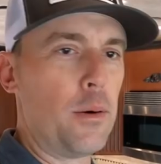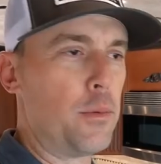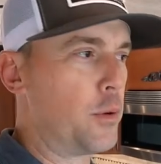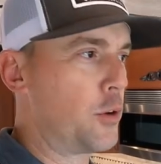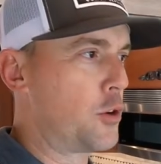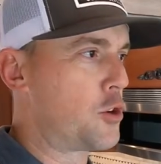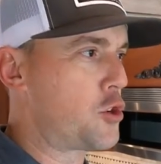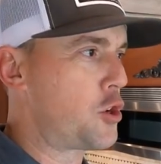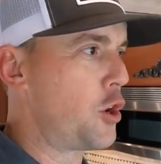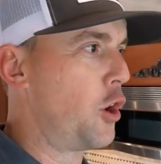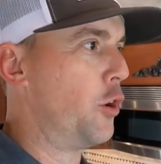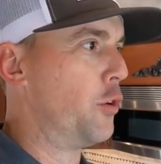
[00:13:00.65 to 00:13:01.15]
able to
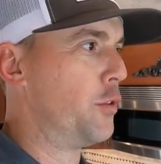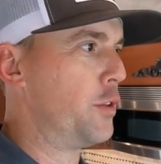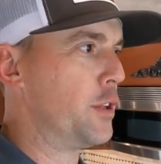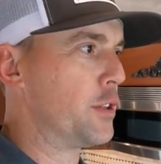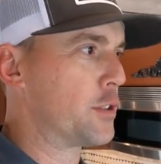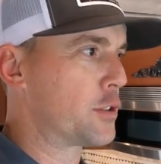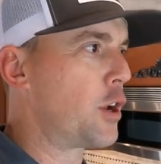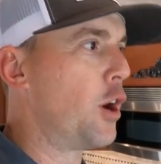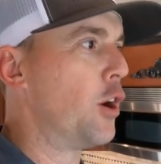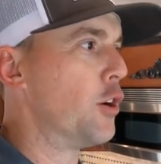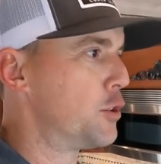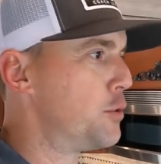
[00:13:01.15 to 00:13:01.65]
show this
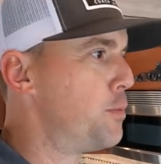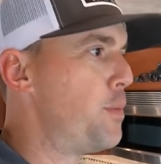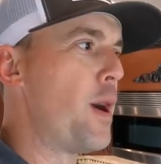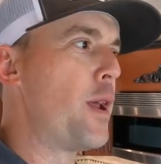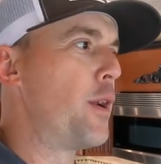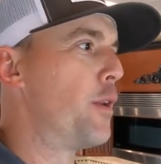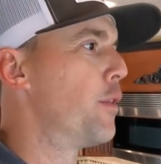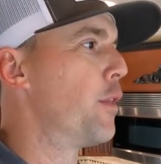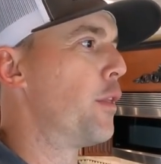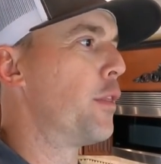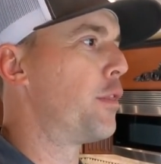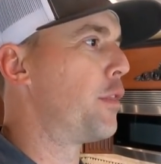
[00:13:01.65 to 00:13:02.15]
coach
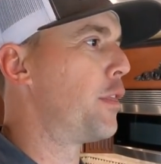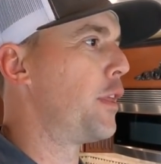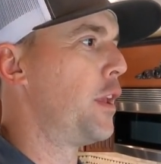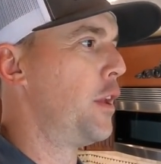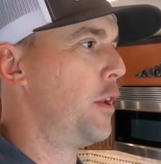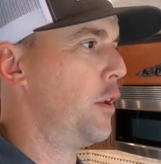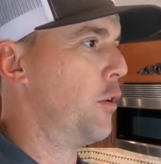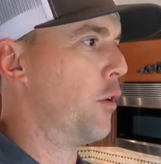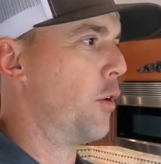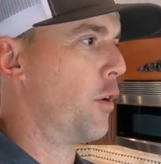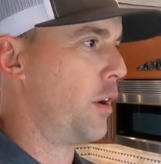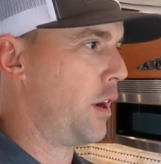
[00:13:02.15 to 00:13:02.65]
better than
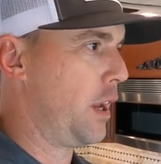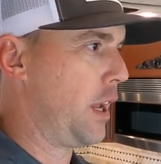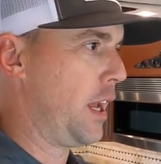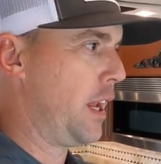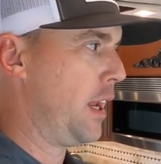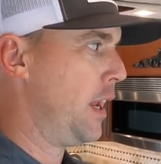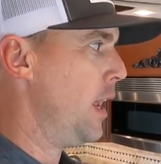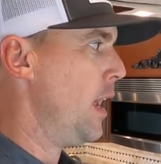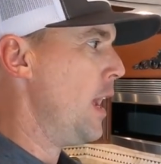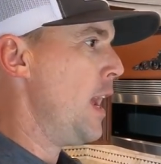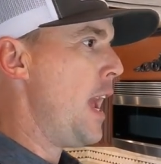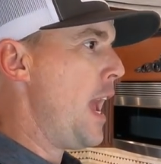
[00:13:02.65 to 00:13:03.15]
Theodore
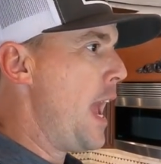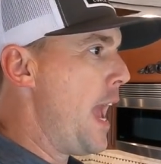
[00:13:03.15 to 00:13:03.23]
100%. did.